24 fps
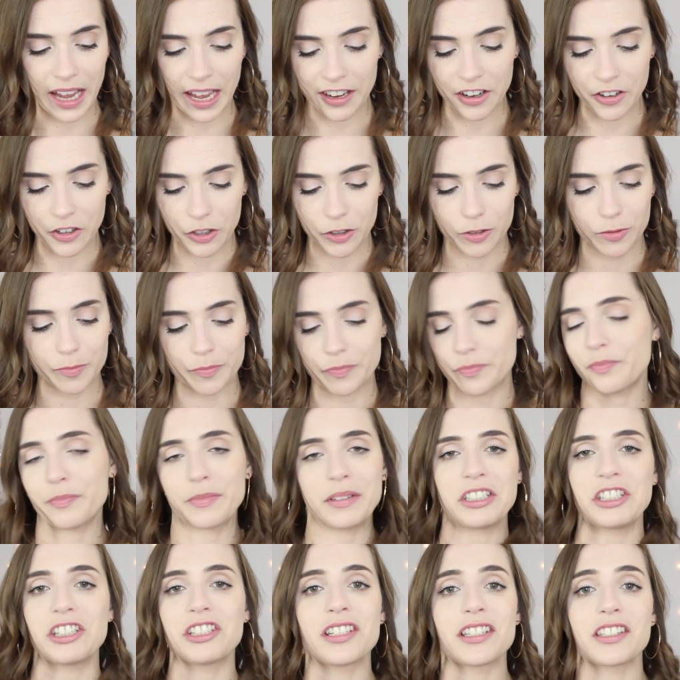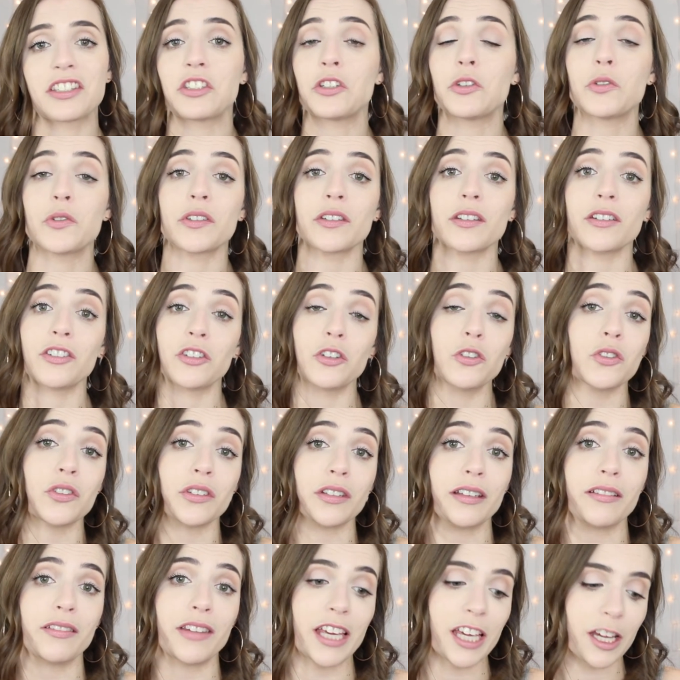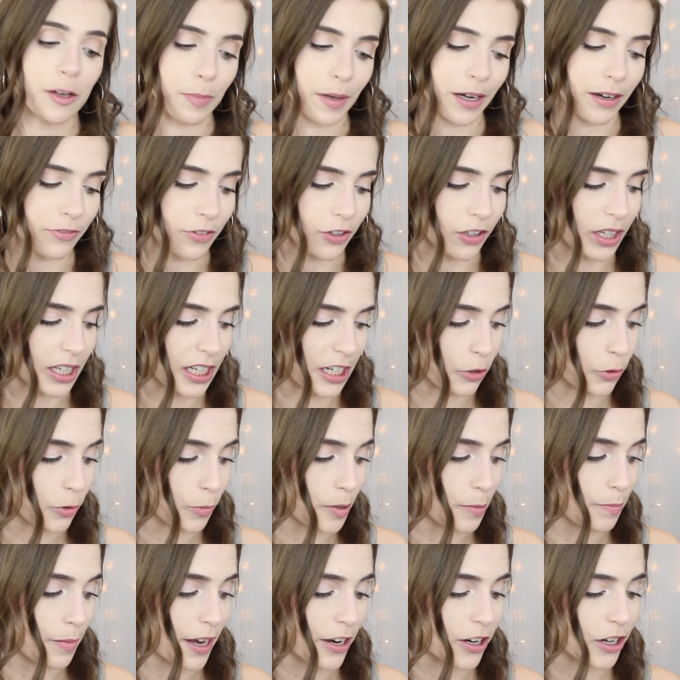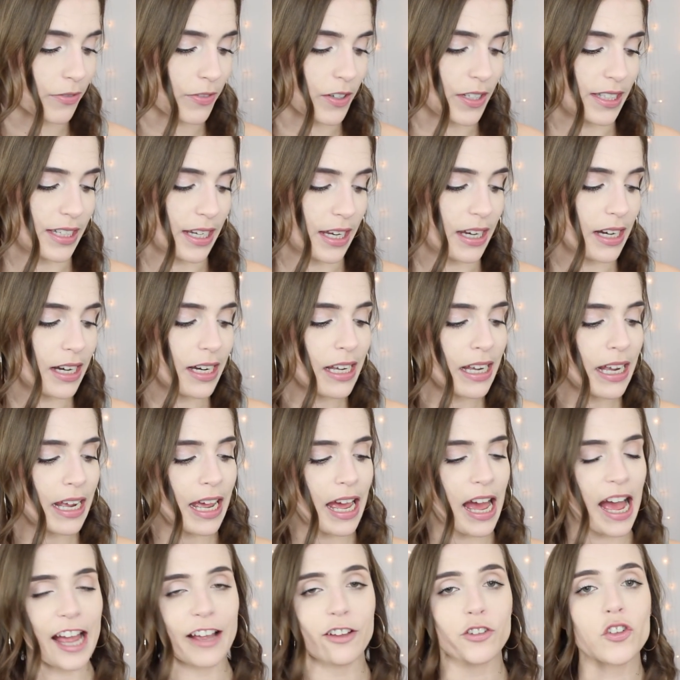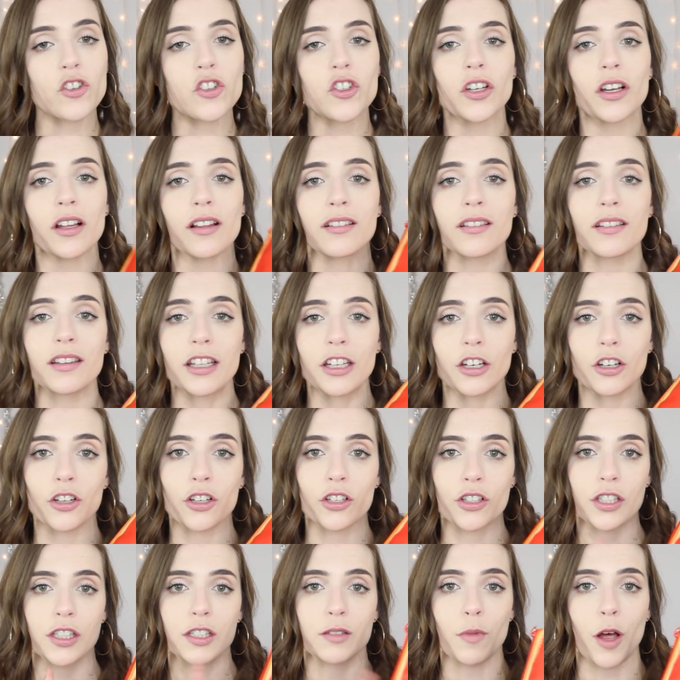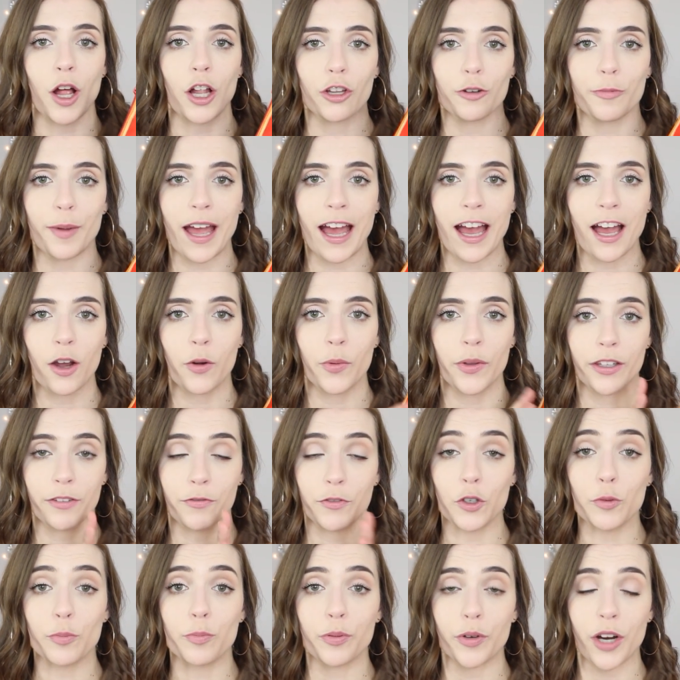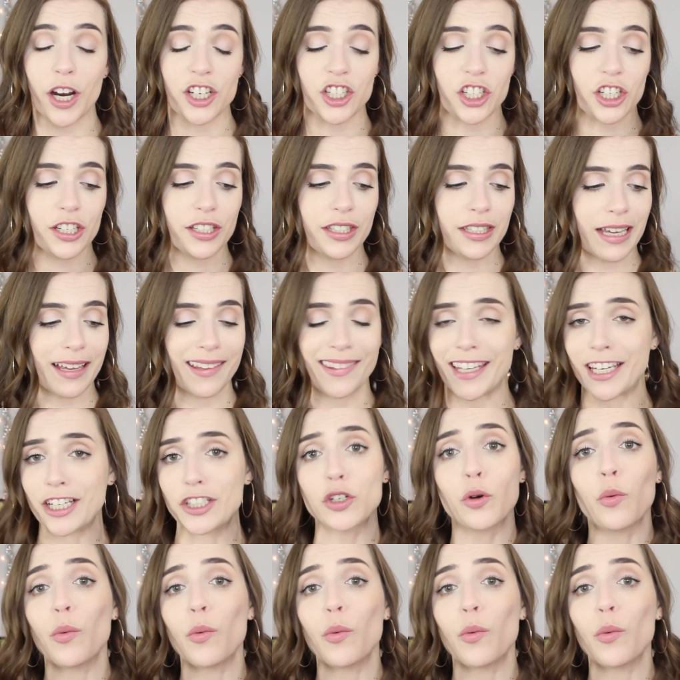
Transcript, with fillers: I don't know, my shit doesn't usually leak, but I feel like it would be better if it did. I also took a little smaller bag with a few brushes and like